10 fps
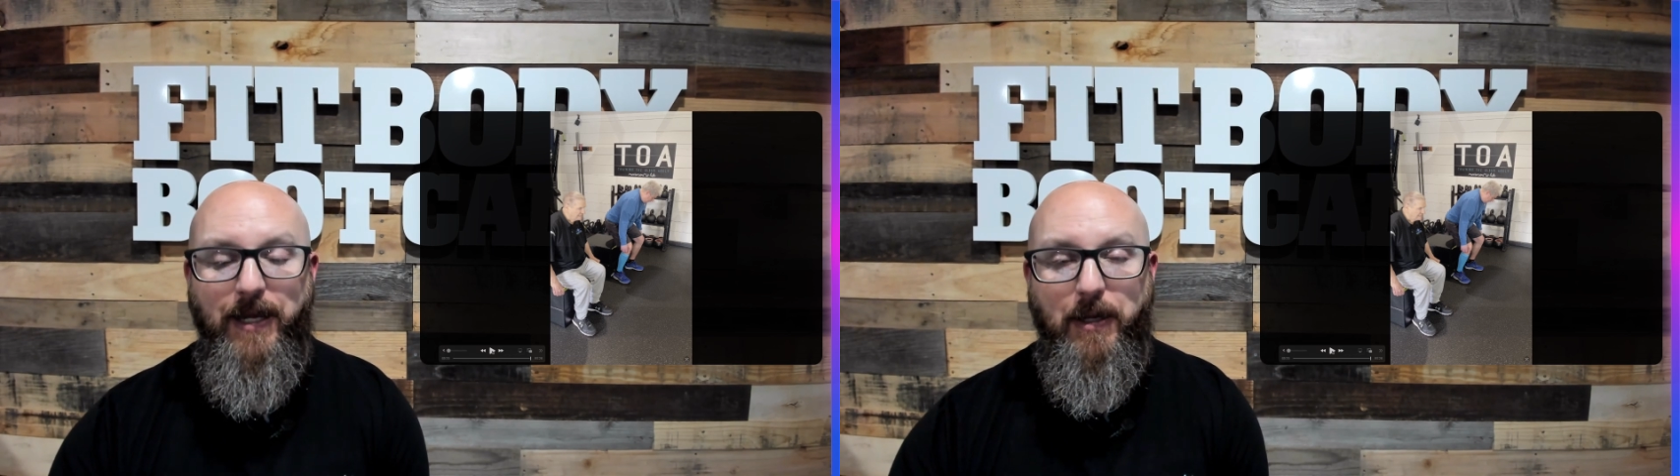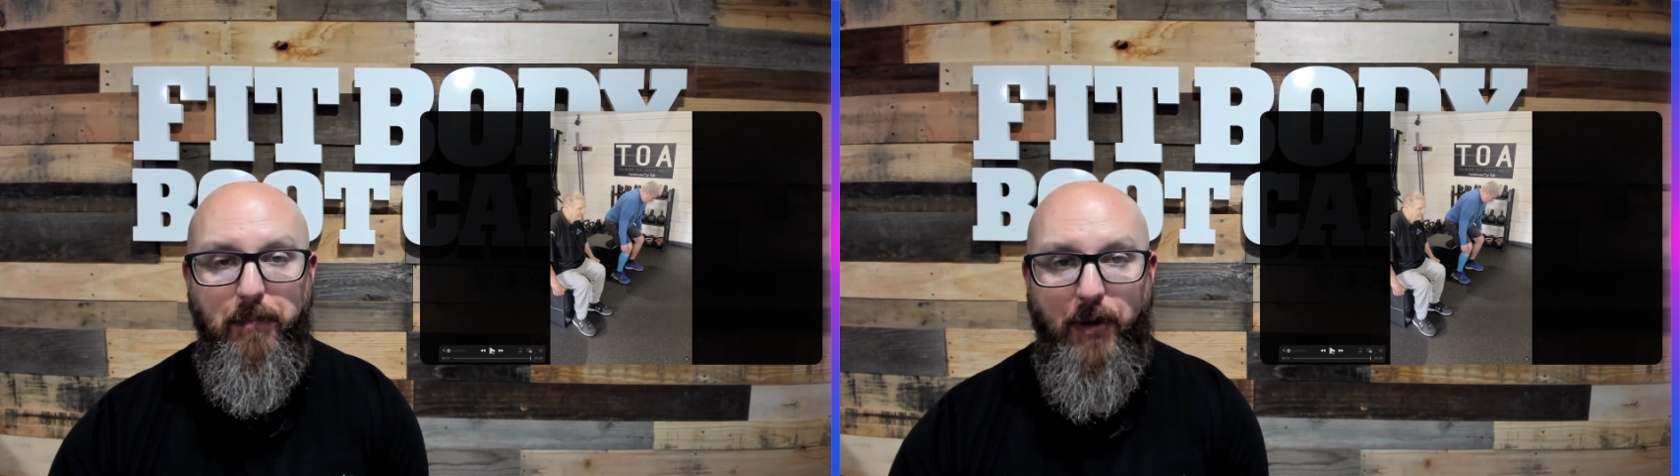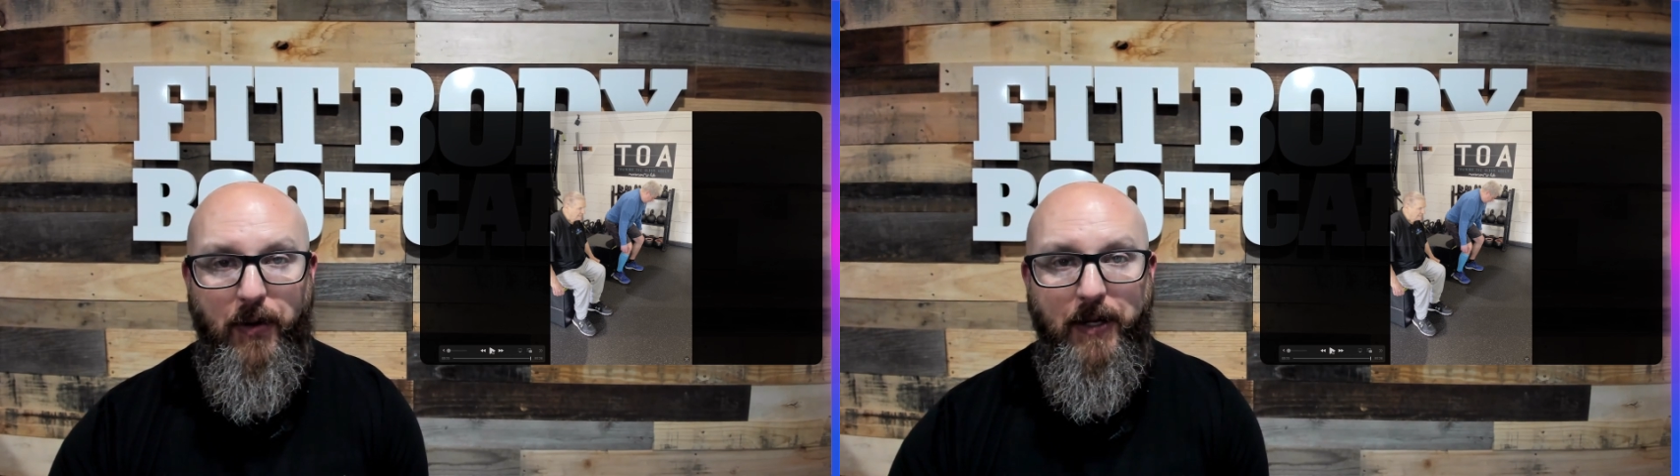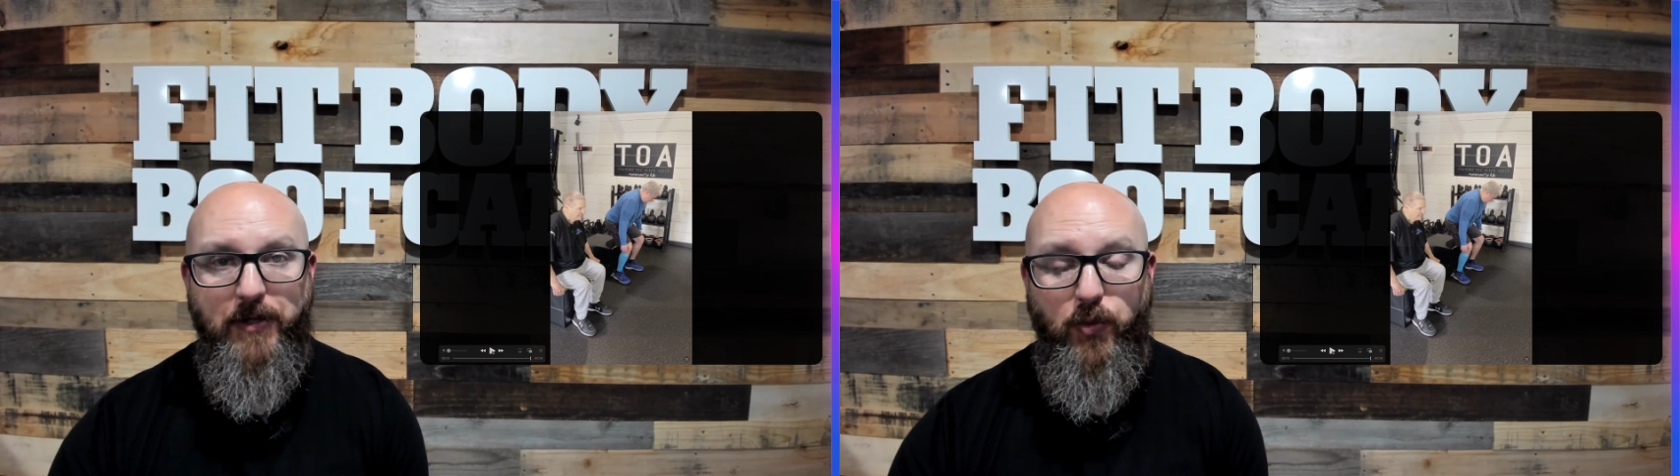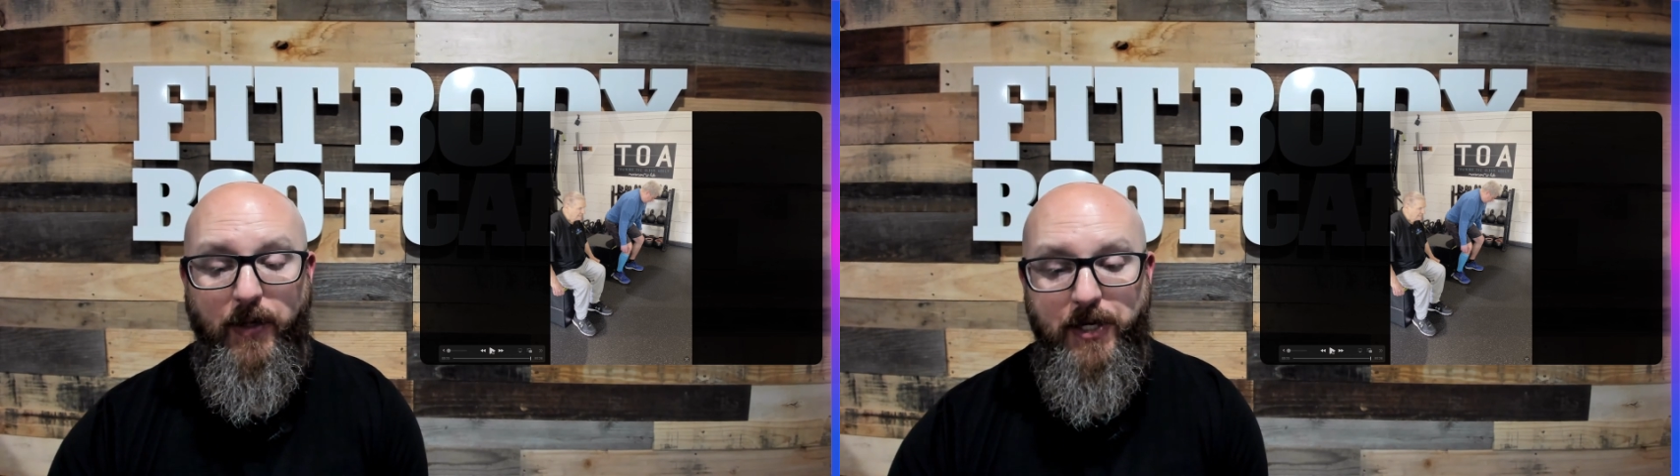
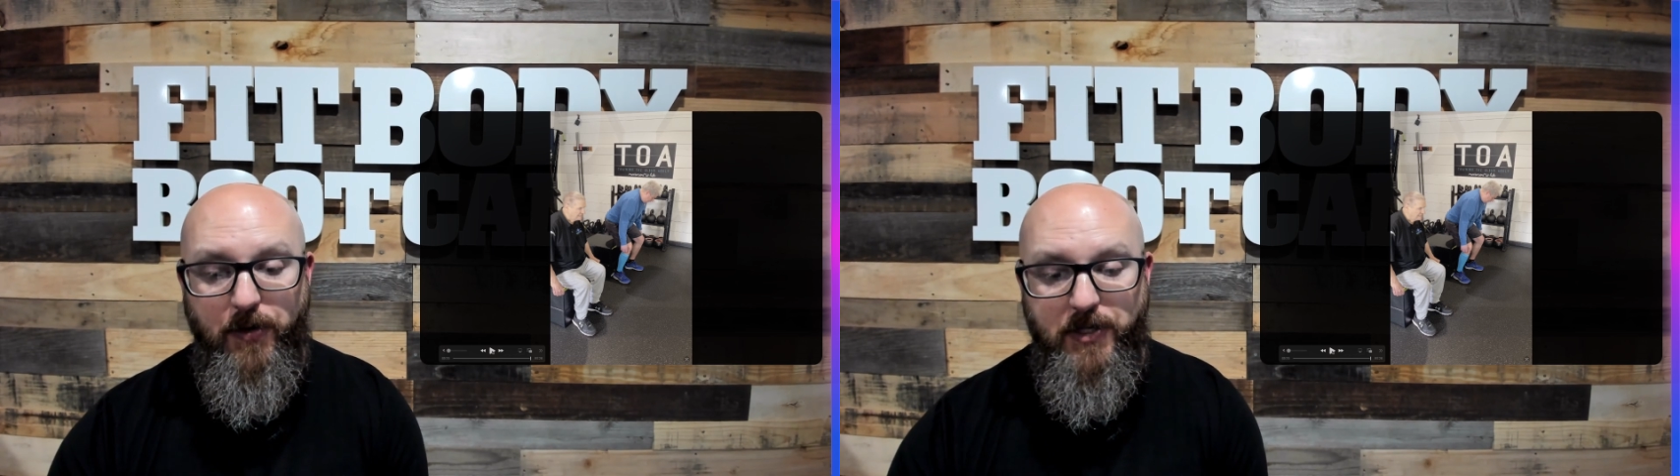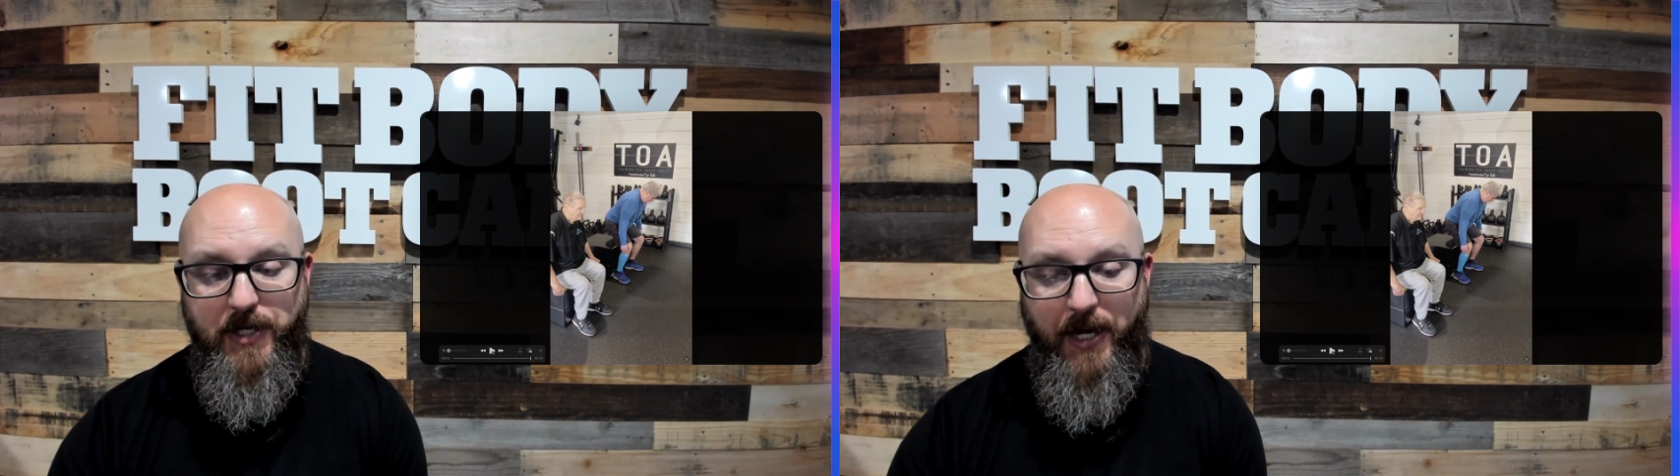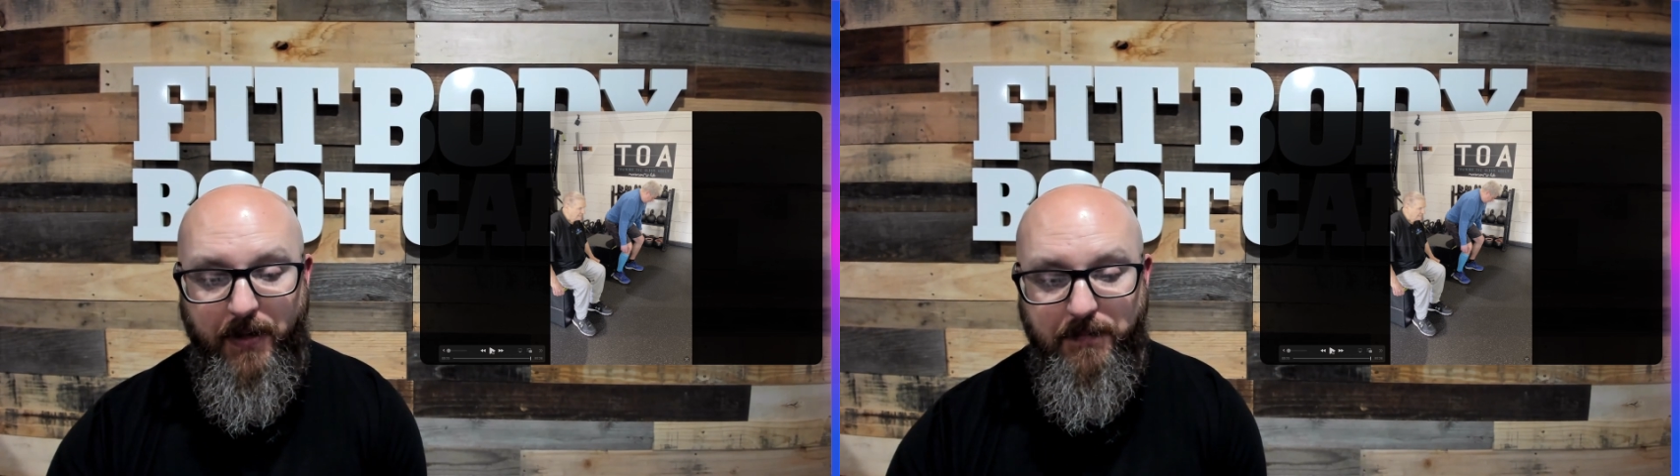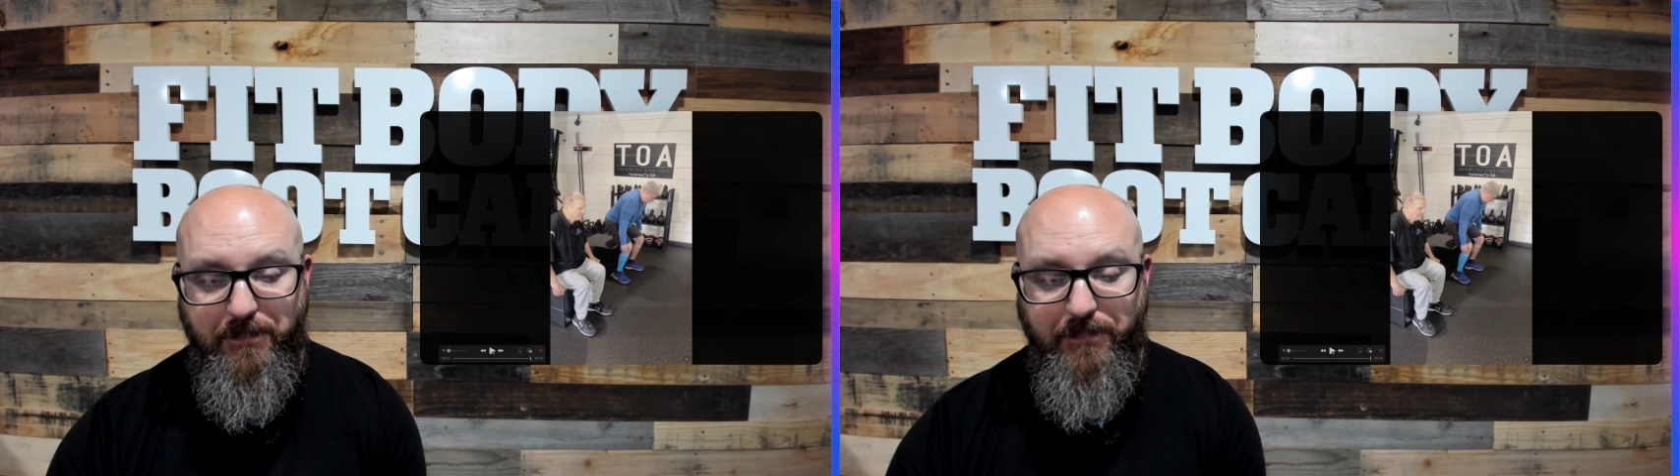component. So when you're done,